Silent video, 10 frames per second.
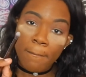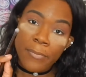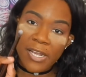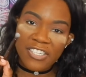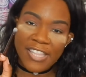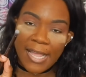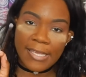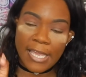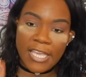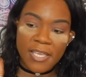brush
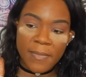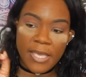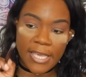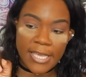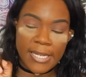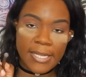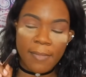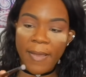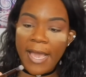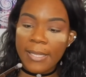that came in
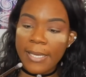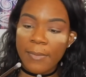the palette.